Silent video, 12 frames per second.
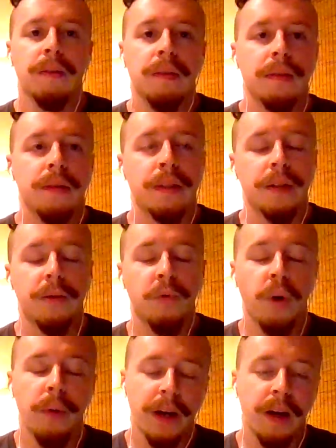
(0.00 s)
And
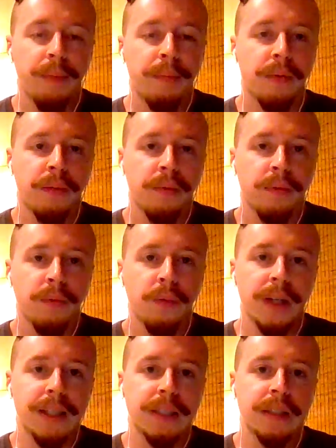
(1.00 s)
growing up,
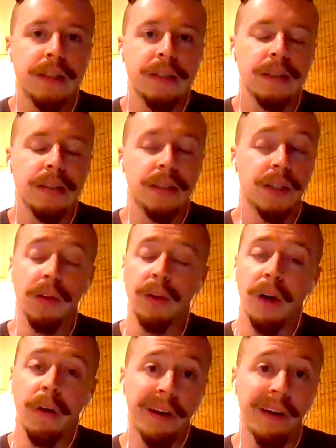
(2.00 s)
which is still
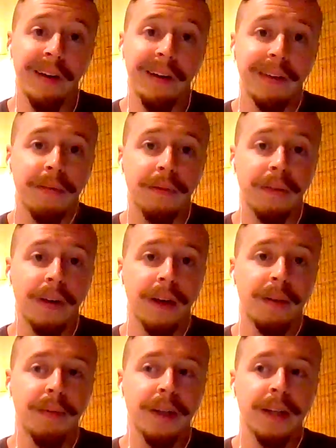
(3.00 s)
going on, right?
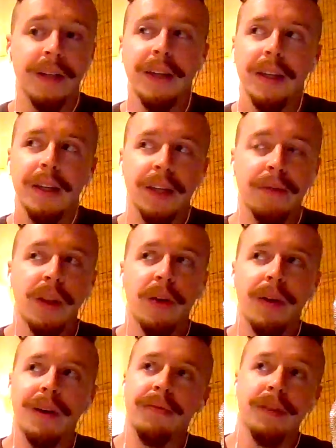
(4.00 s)
I mean, even though
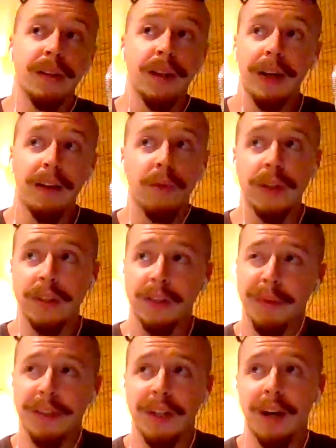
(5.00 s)
I feel like I've wasted so
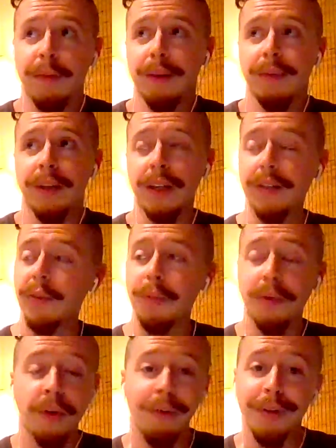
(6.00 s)
much time and I'm getting
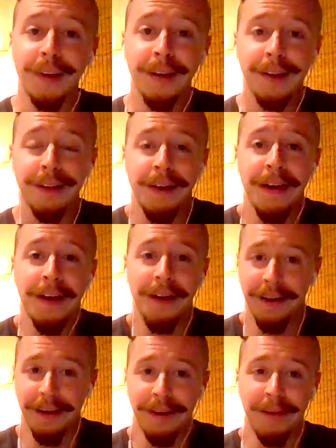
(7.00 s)
super old,
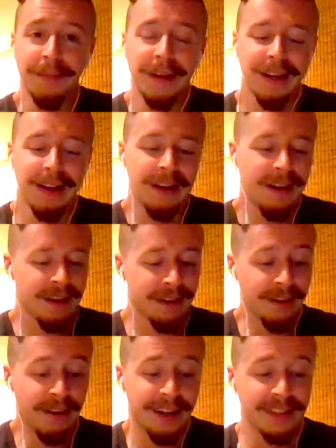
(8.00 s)
I
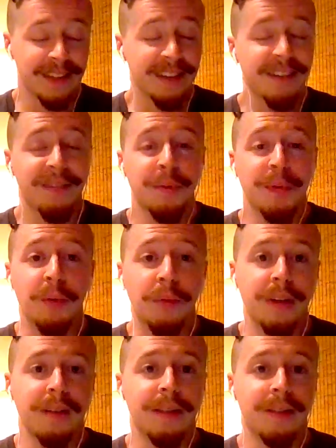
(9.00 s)
guess I still have to be
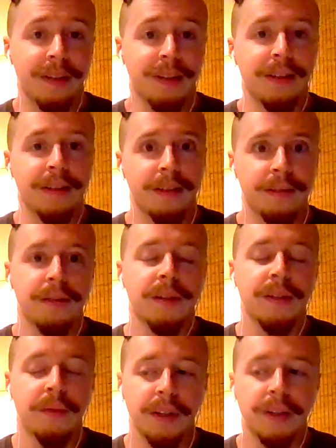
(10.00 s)
real and think like, you're only
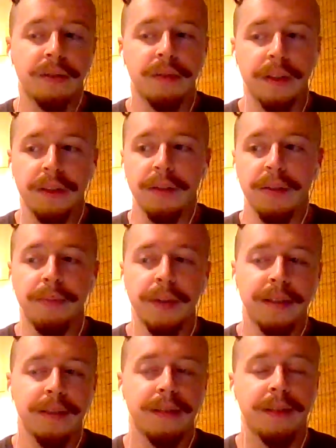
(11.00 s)
23, dude,
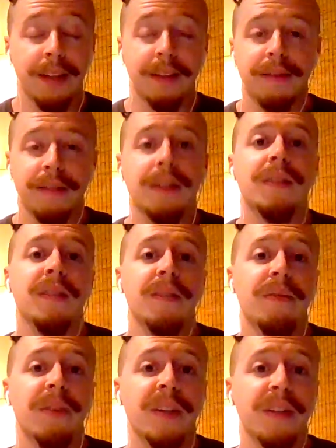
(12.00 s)
but that's still
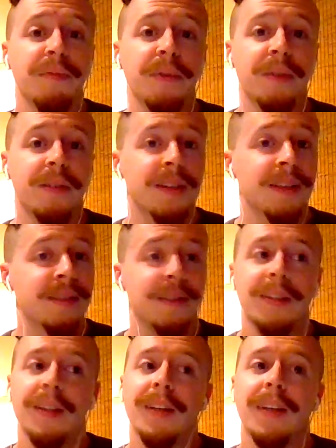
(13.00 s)
very difficult because
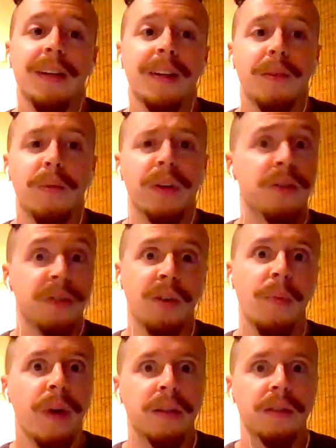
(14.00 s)
I want to do so
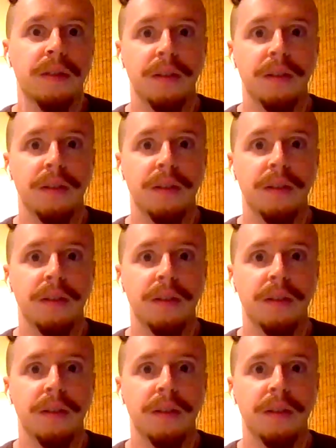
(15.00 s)
much,